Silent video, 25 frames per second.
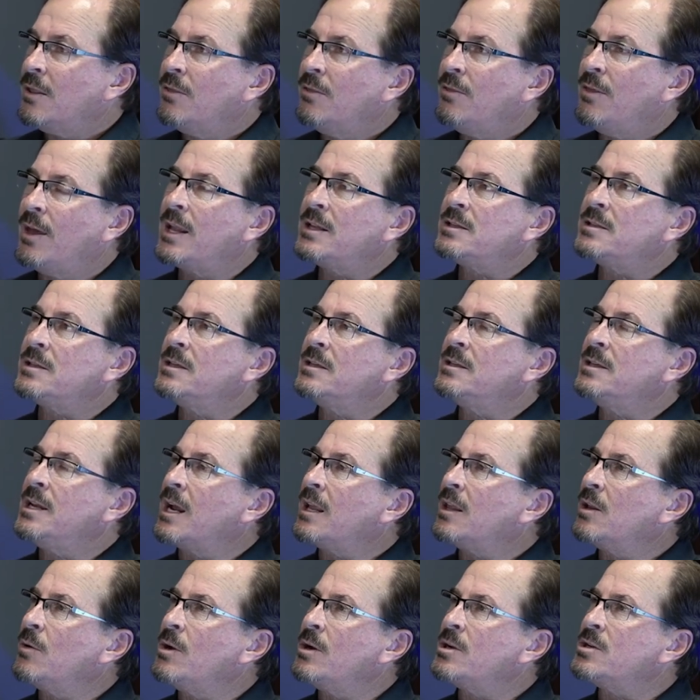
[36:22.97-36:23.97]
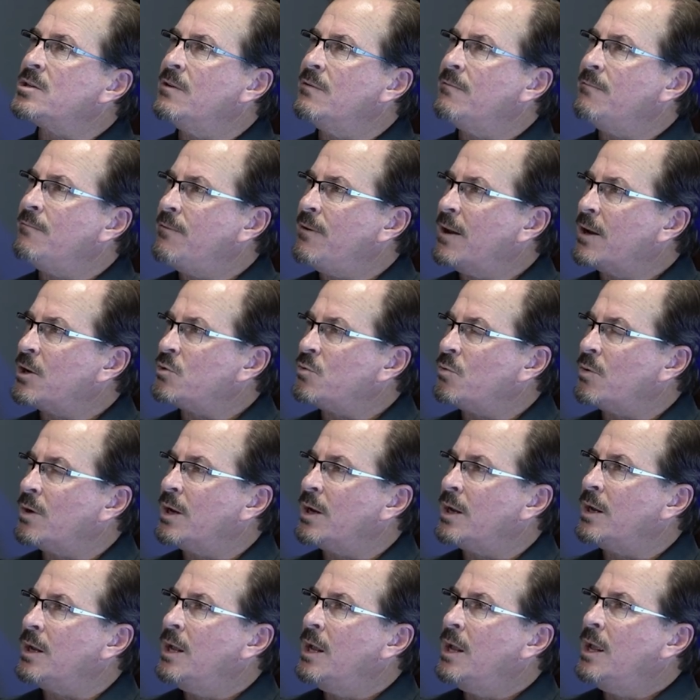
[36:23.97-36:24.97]
That's a declaration of
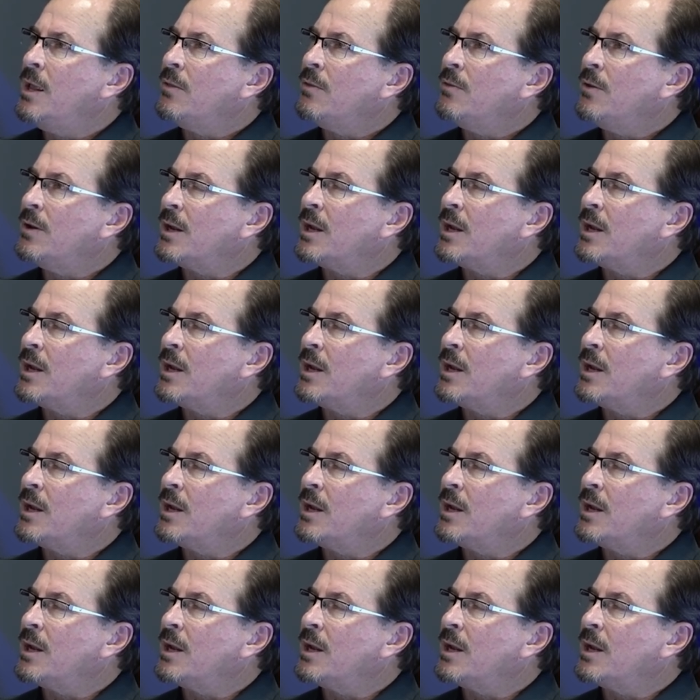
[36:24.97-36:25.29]
victory mm-hmm.